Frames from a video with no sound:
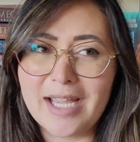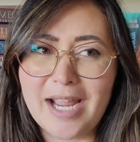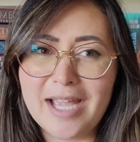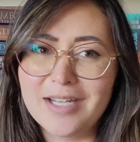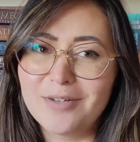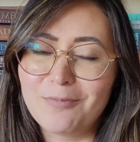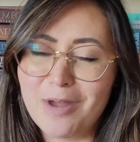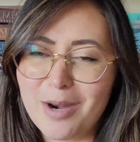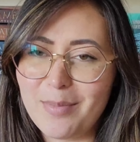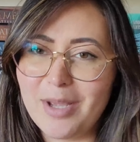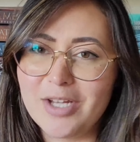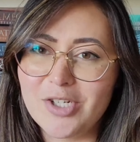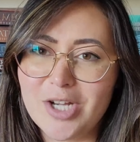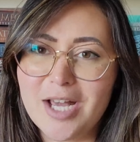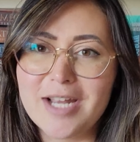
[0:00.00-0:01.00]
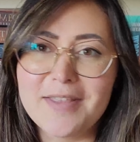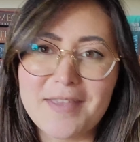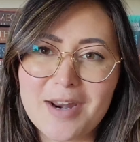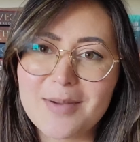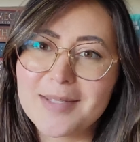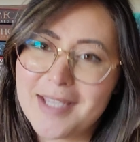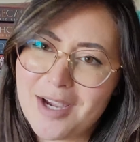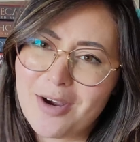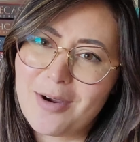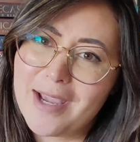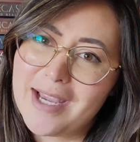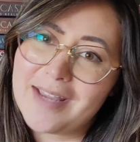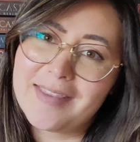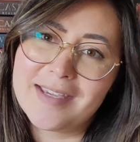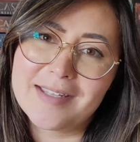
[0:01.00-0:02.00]
Like, I had to run it by John, and then I was like,
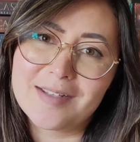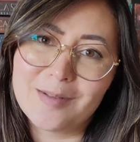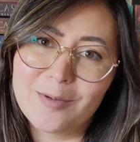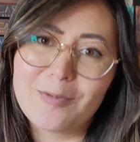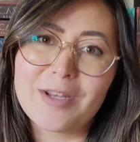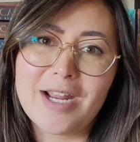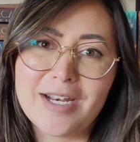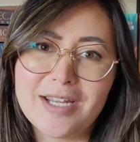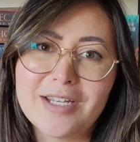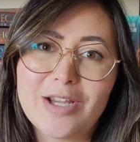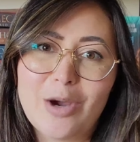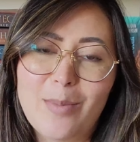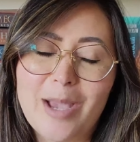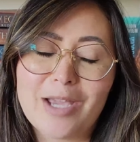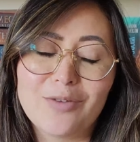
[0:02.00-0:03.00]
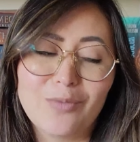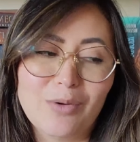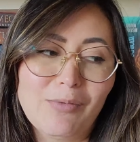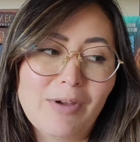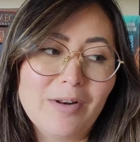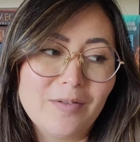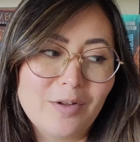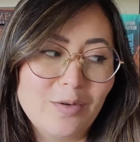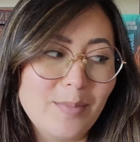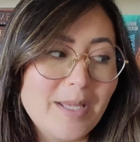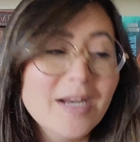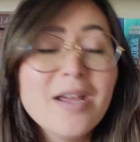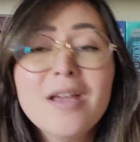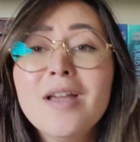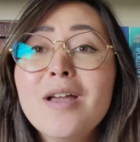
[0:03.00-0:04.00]
okay, I think it's clear that I need to go back and reread a little
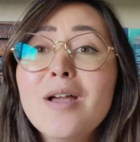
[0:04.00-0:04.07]
bit.